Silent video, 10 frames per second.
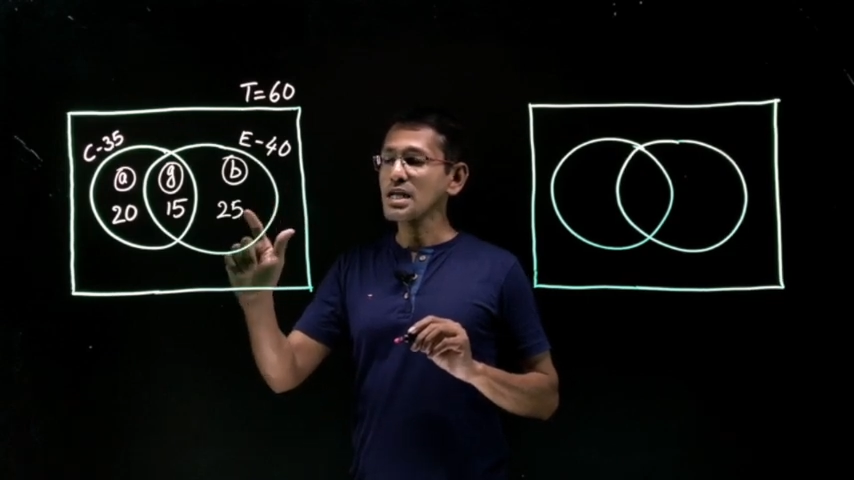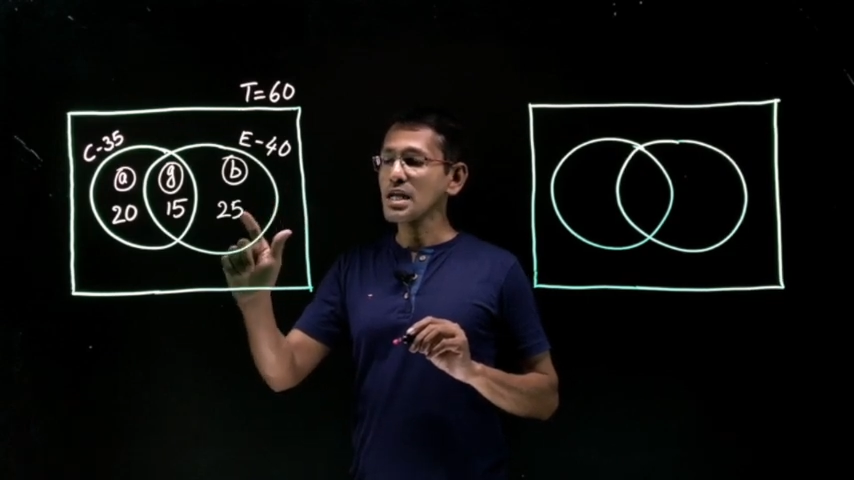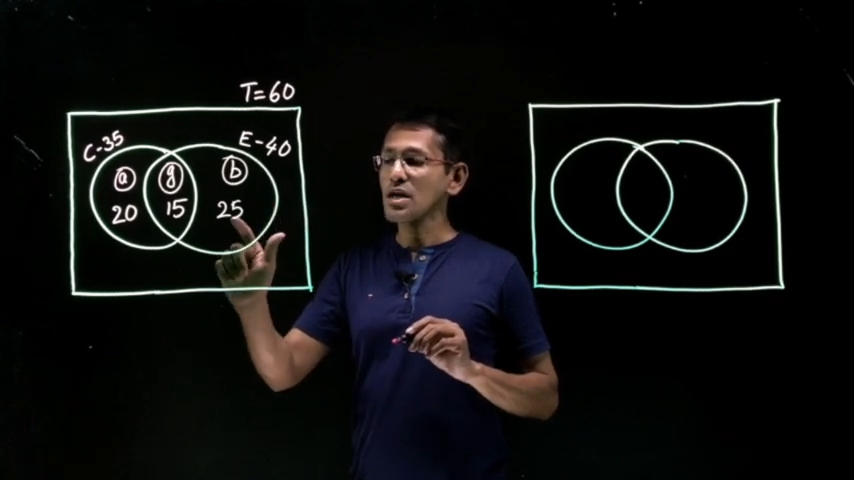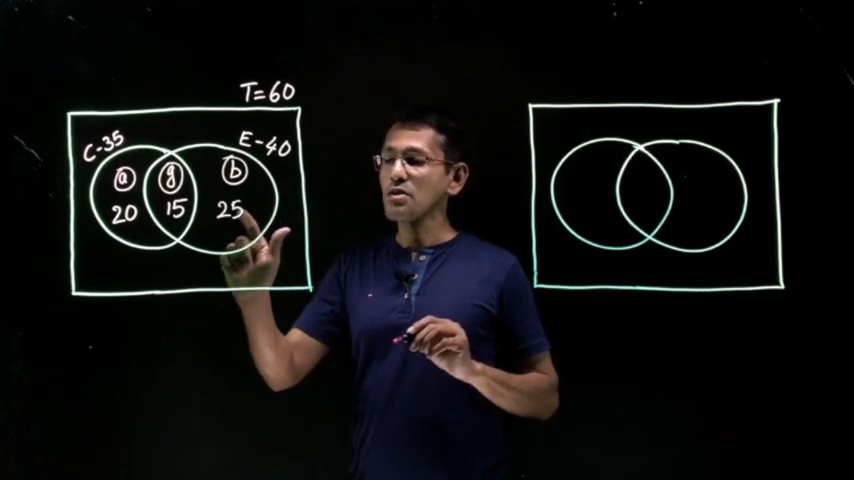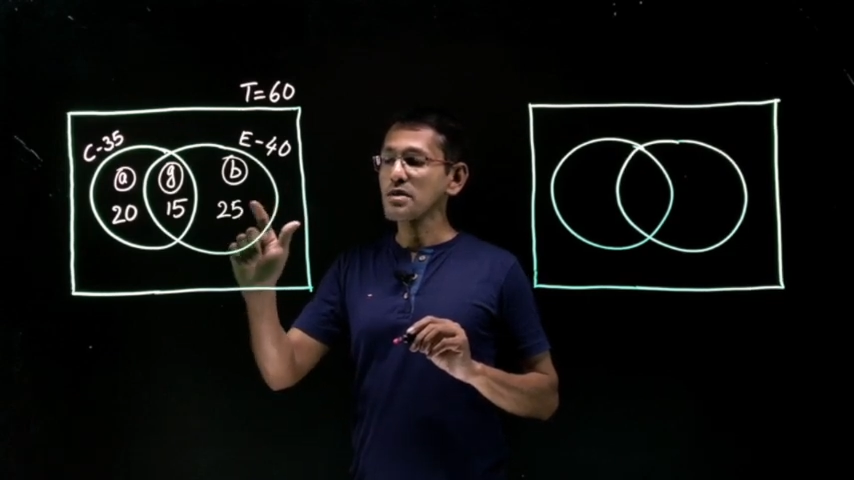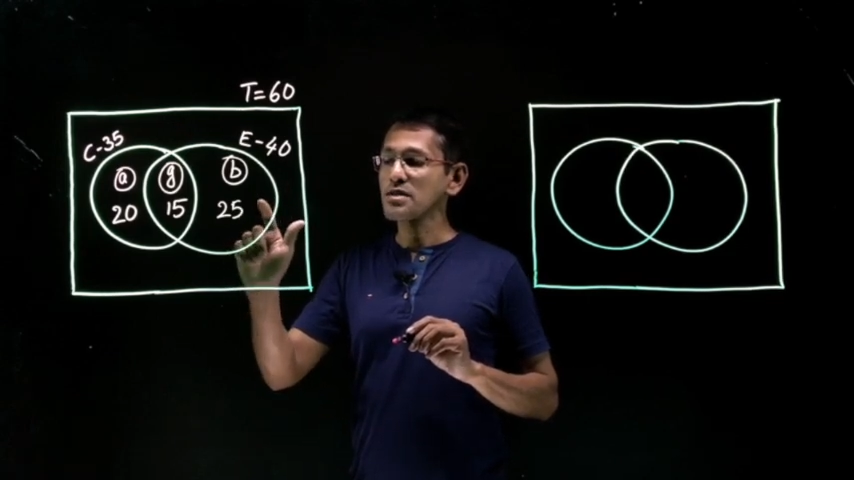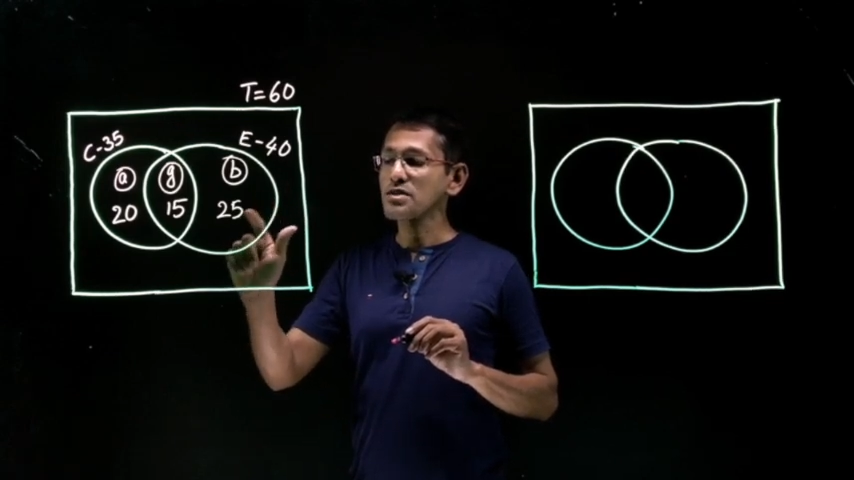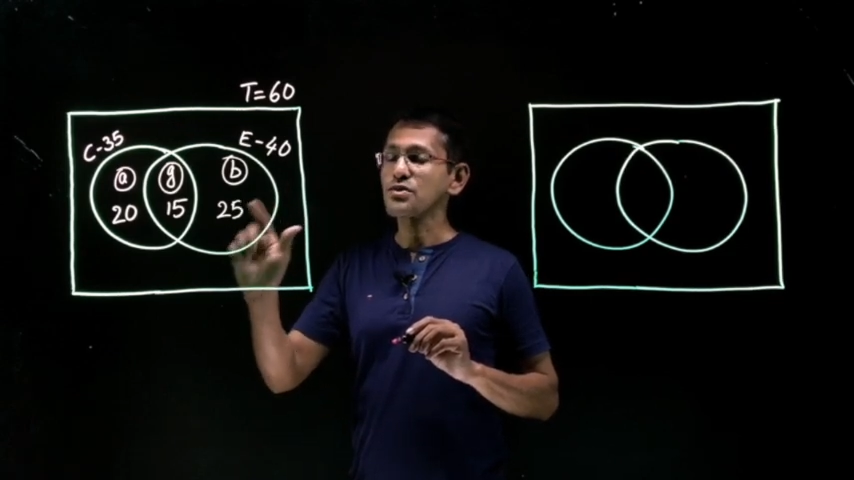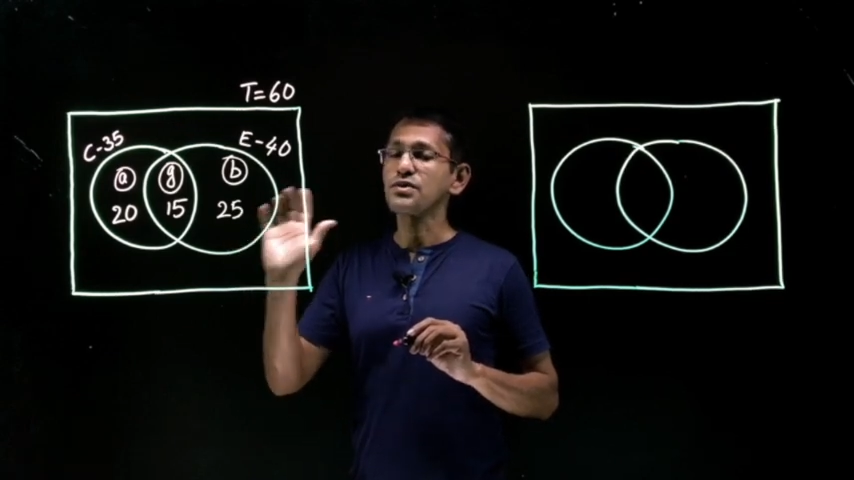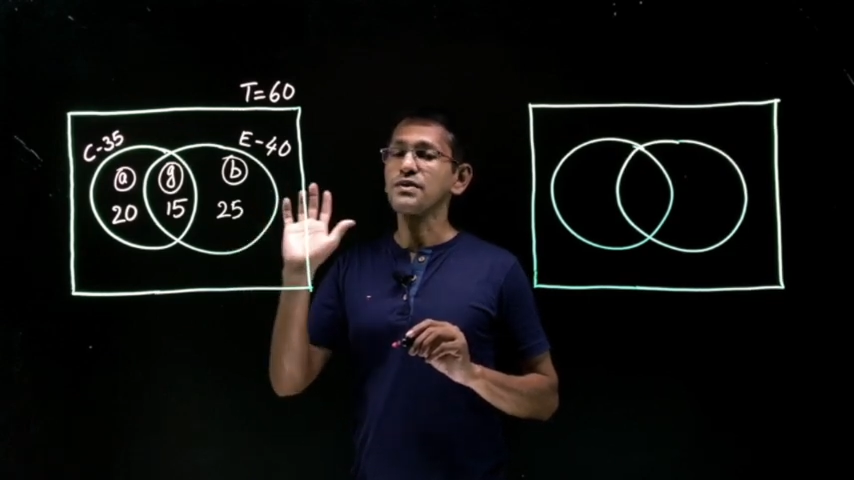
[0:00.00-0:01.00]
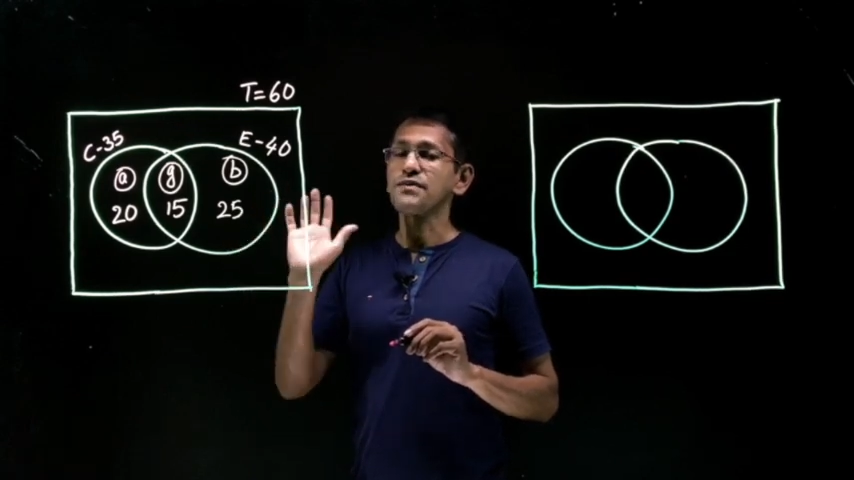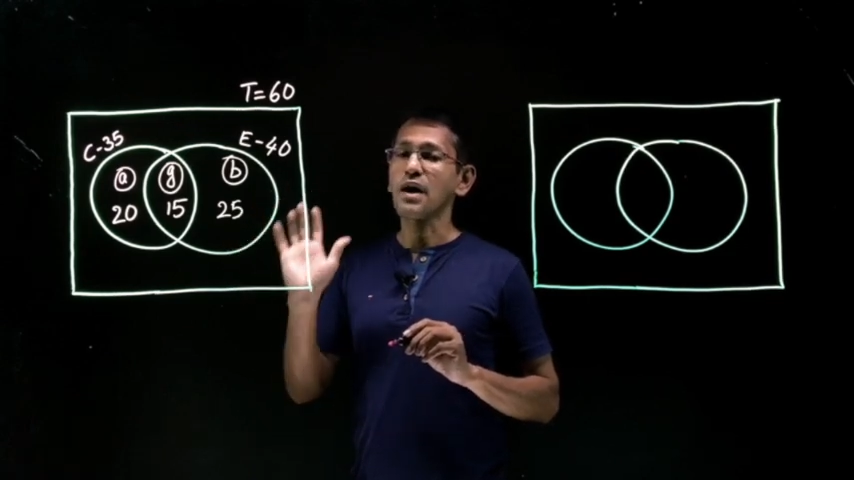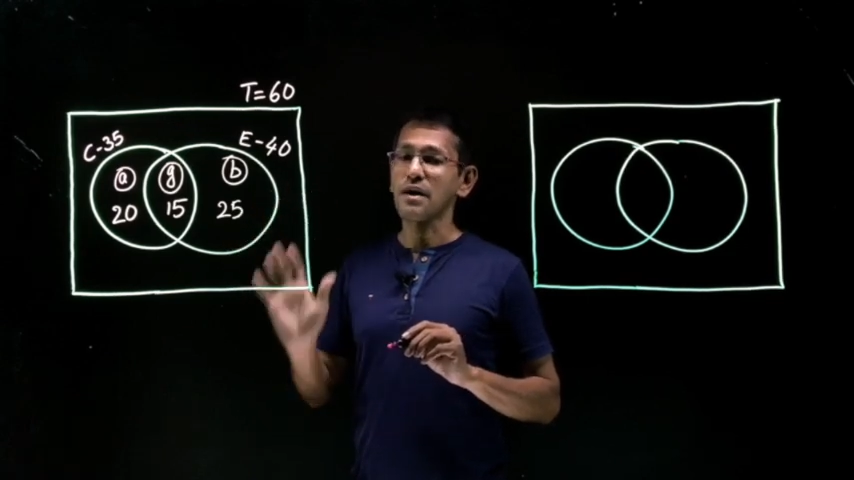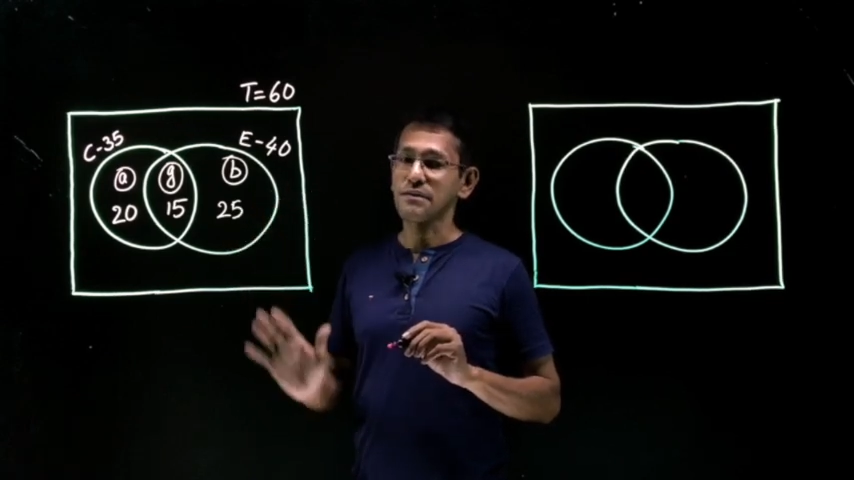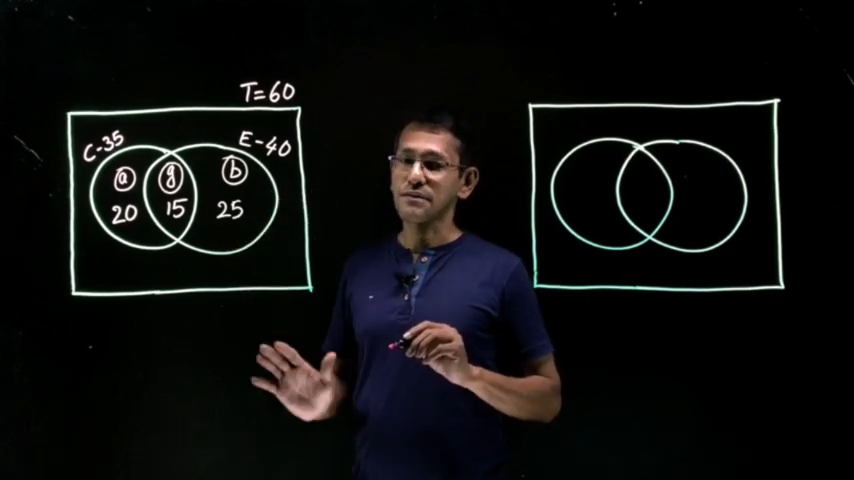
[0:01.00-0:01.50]
in economics is
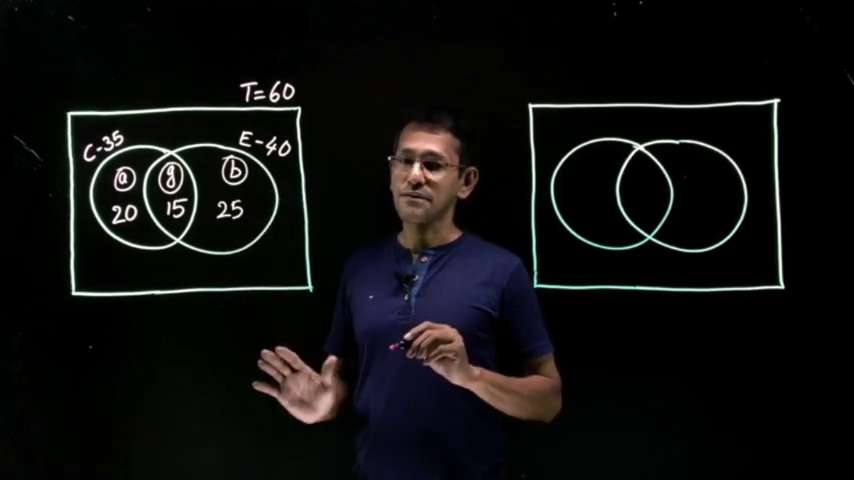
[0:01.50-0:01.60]
25.